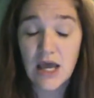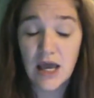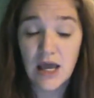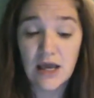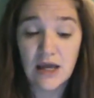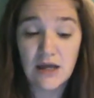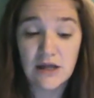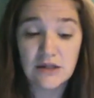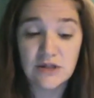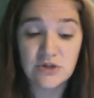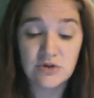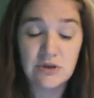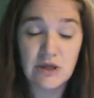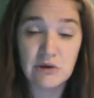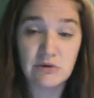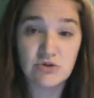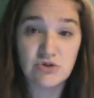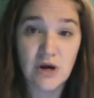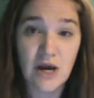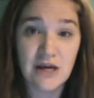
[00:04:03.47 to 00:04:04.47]
And so they
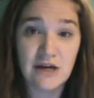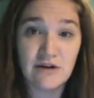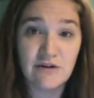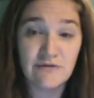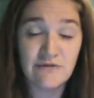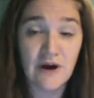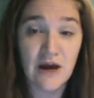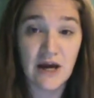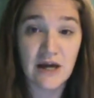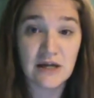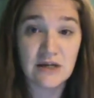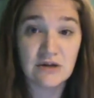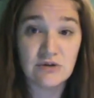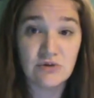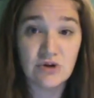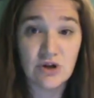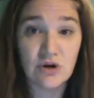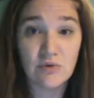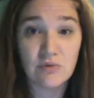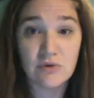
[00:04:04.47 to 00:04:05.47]
were trying to find,
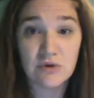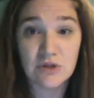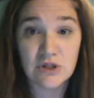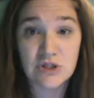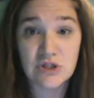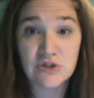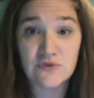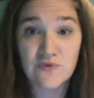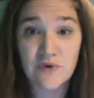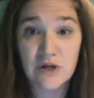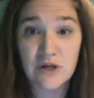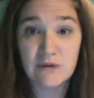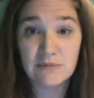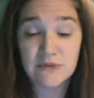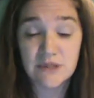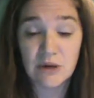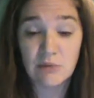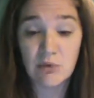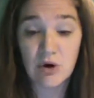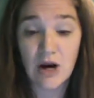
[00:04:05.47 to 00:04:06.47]
religious freedom
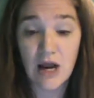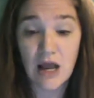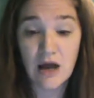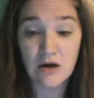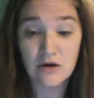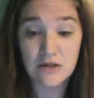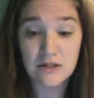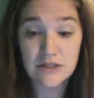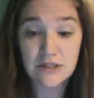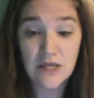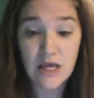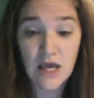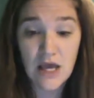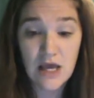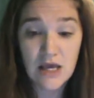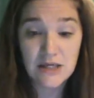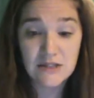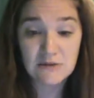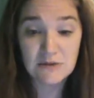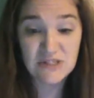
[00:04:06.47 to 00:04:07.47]
somewhere else,
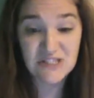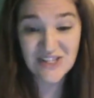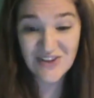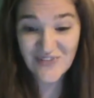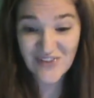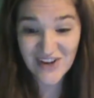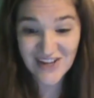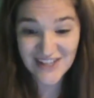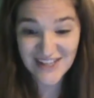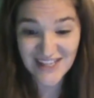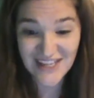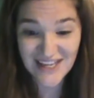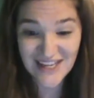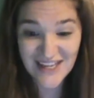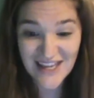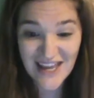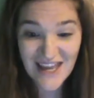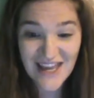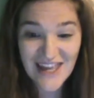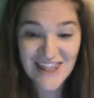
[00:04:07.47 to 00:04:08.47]

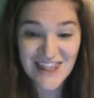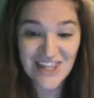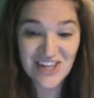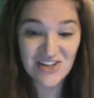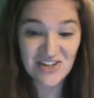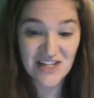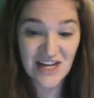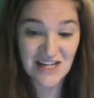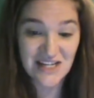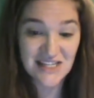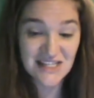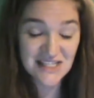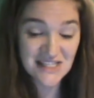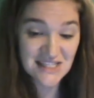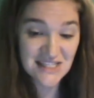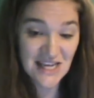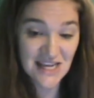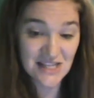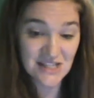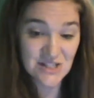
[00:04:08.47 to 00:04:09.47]
specifically the United
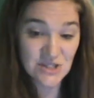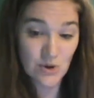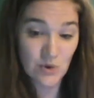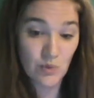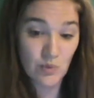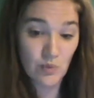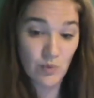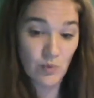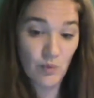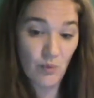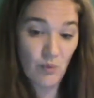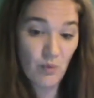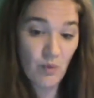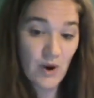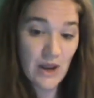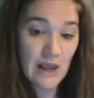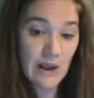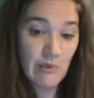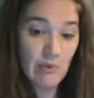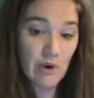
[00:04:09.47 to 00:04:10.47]
States. So
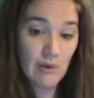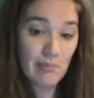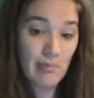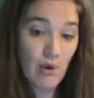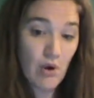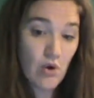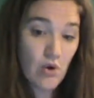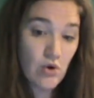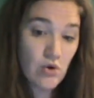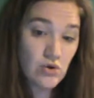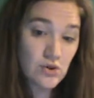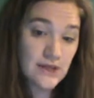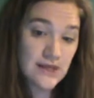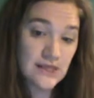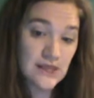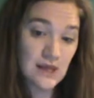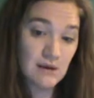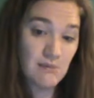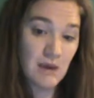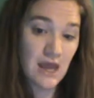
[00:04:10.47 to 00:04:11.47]
we were
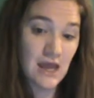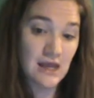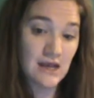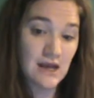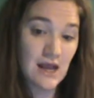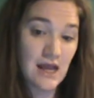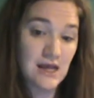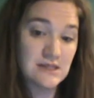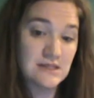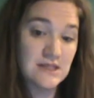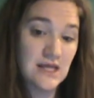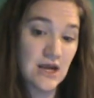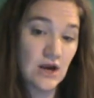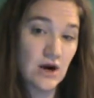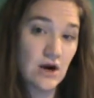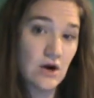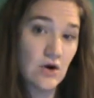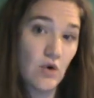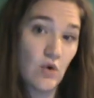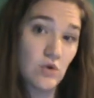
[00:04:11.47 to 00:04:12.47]
pulling them in. As
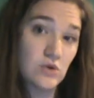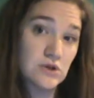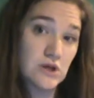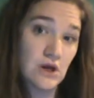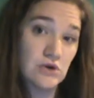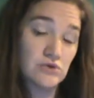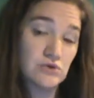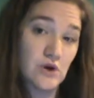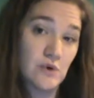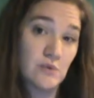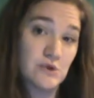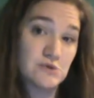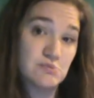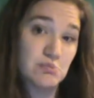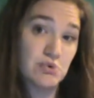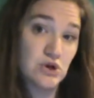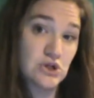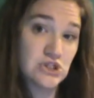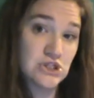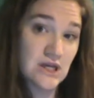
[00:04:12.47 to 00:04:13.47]
their old country was
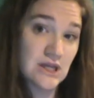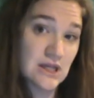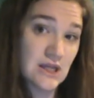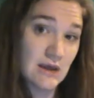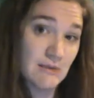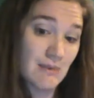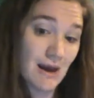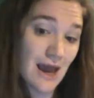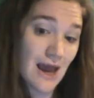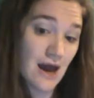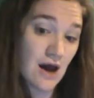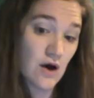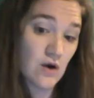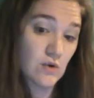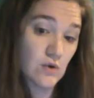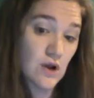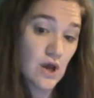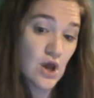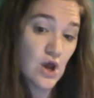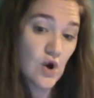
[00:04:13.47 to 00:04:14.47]
pushing them
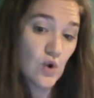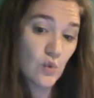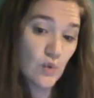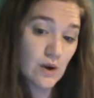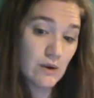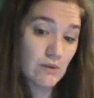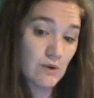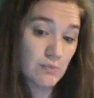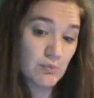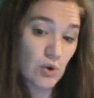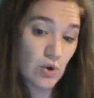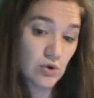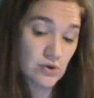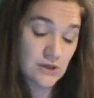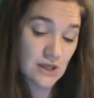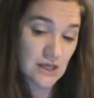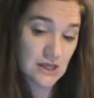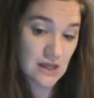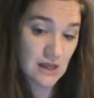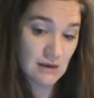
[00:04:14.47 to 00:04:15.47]
out, we were
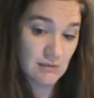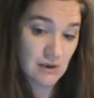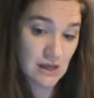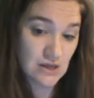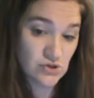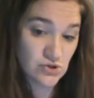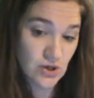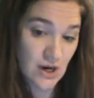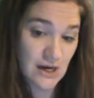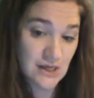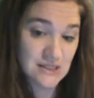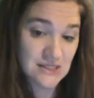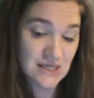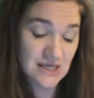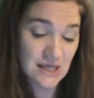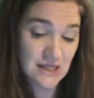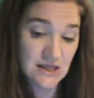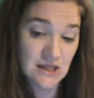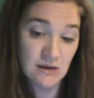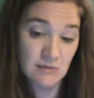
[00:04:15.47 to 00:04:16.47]
pulling them in, trying to
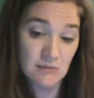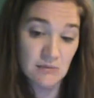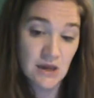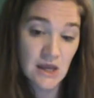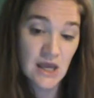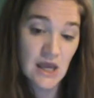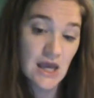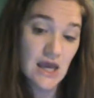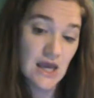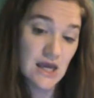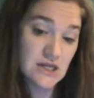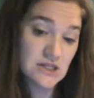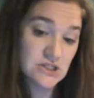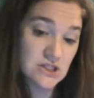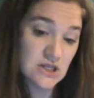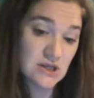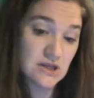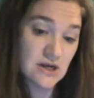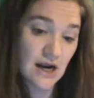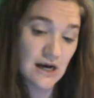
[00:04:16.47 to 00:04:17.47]
get them into
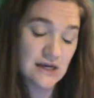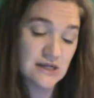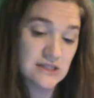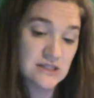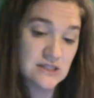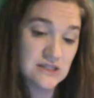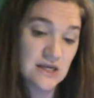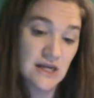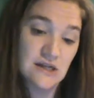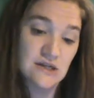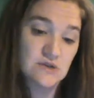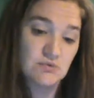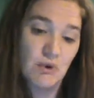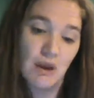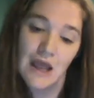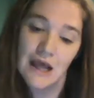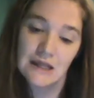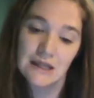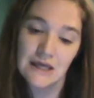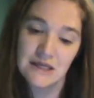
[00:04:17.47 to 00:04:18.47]
the United States. We
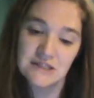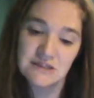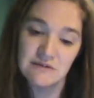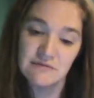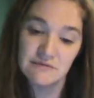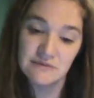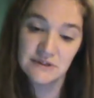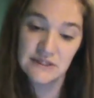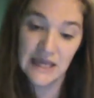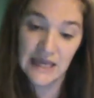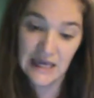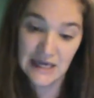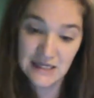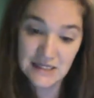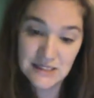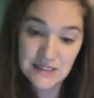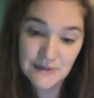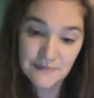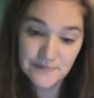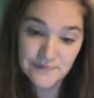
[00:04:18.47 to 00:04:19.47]
had lots of
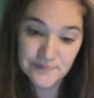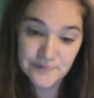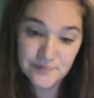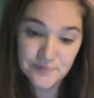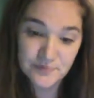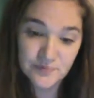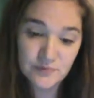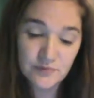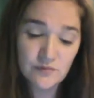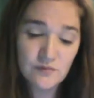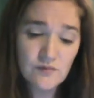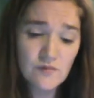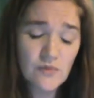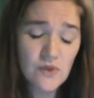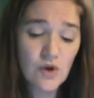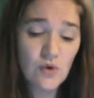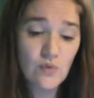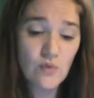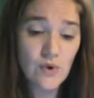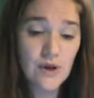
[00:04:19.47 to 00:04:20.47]
land.
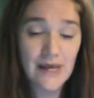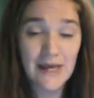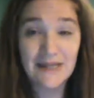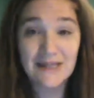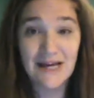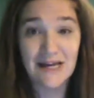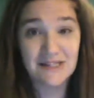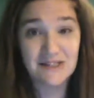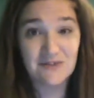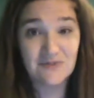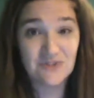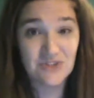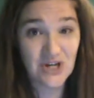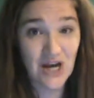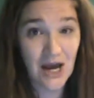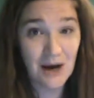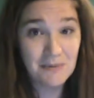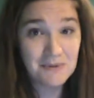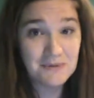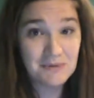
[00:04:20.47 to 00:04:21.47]
We had lots of
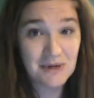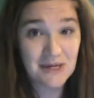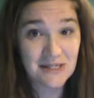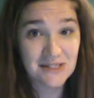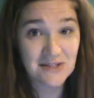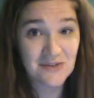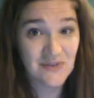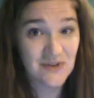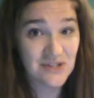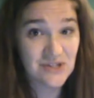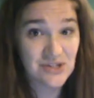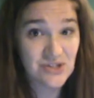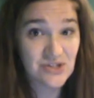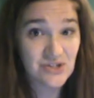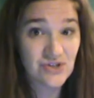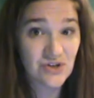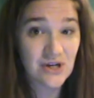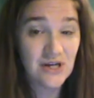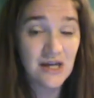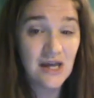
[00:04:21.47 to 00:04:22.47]
jobs because of
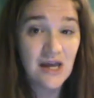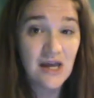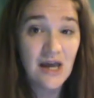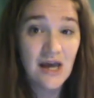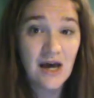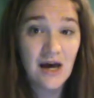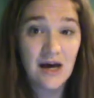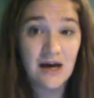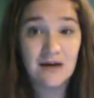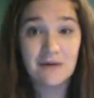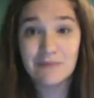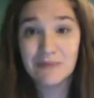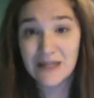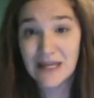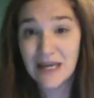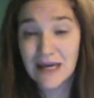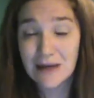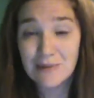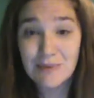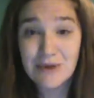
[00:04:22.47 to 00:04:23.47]
industry.
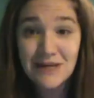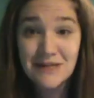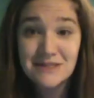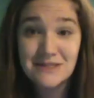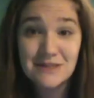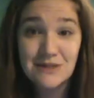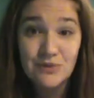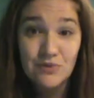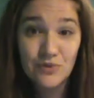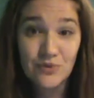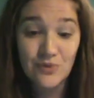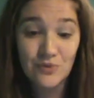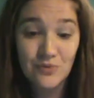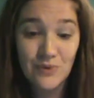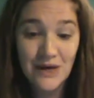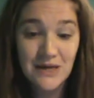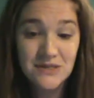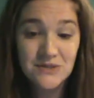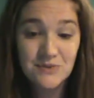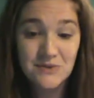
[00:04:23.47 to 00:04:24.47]
Land because the
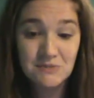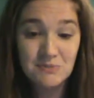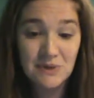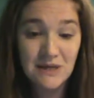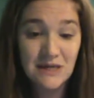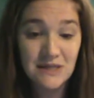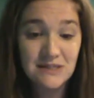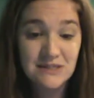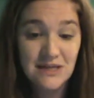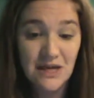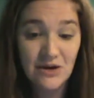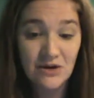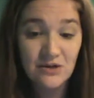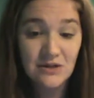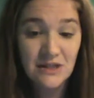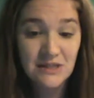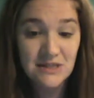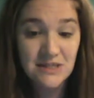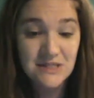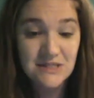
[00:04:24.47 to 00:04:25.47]
West was being settled
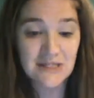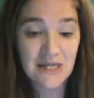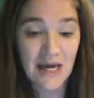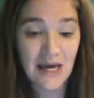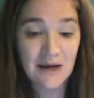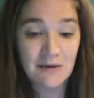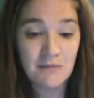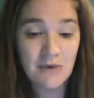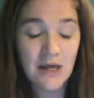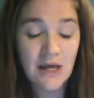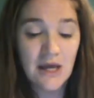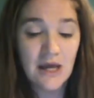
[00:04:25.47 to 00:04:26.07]
at this time.